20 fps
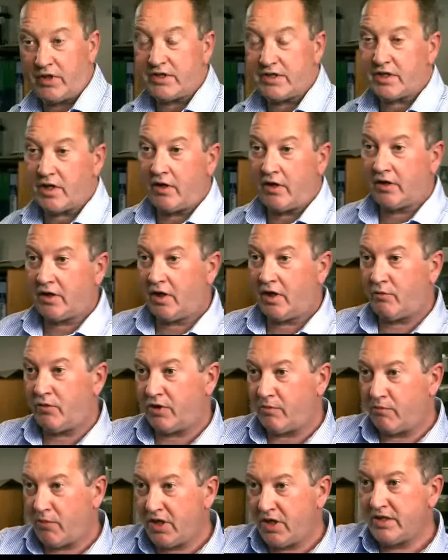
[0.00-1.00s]
it's going home on
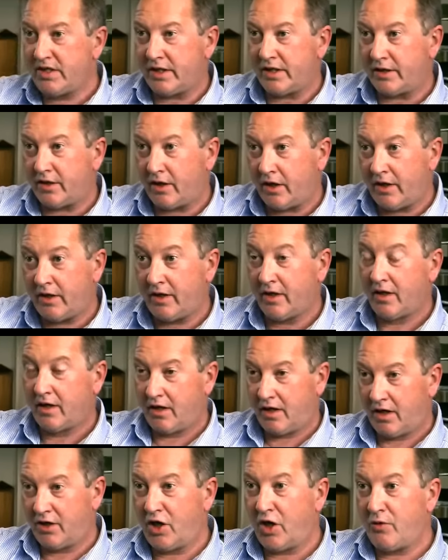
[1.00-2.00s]
a Monday night
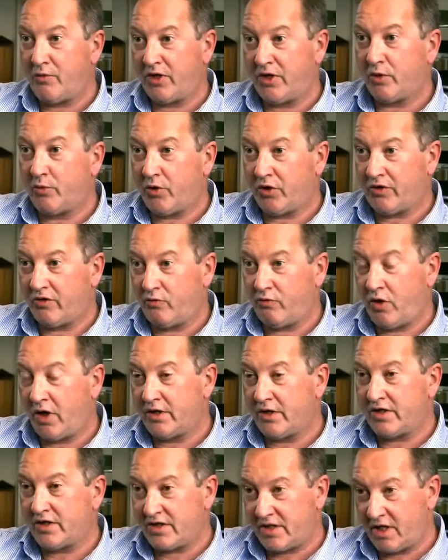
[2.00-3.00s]
and opening a bottle of wine
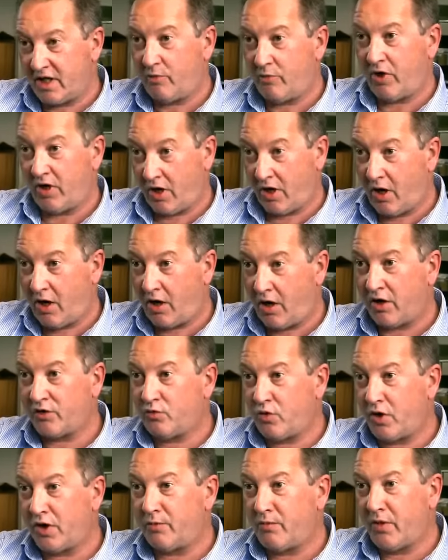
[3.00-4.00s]
to celebrate a hard
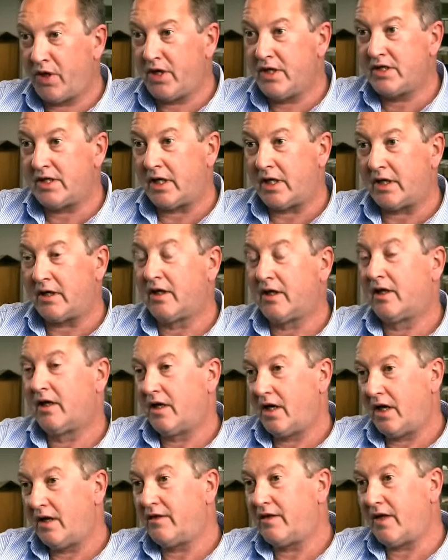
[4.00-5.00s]
1 Monday.
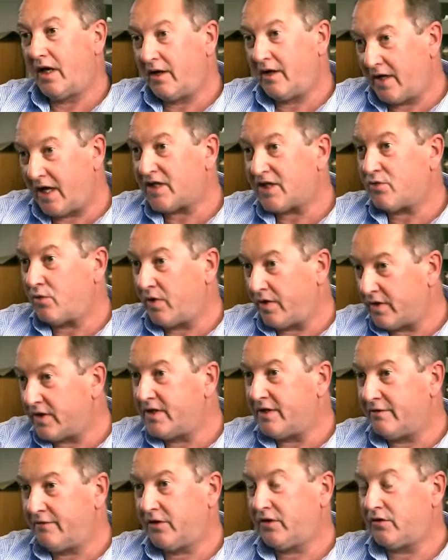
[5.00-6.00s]
And that's when the
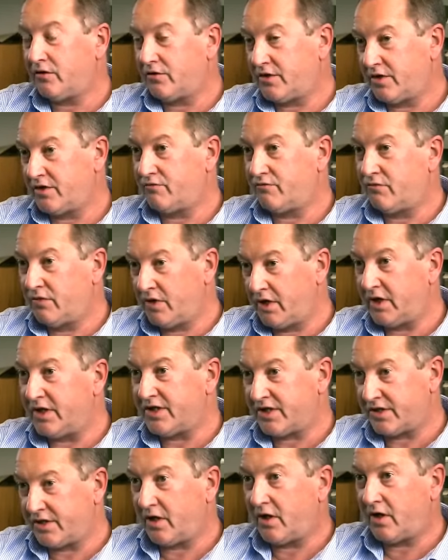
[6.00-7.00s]
difficulties really
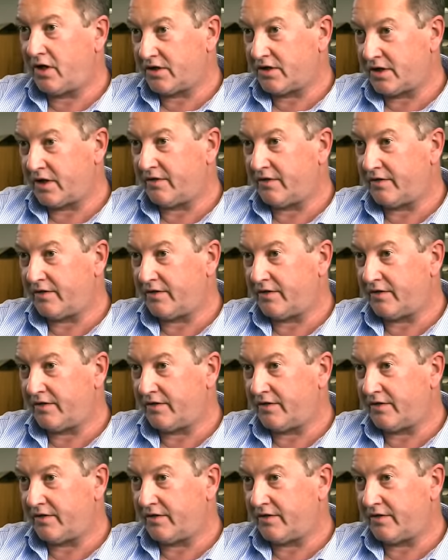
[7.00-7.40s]
start, I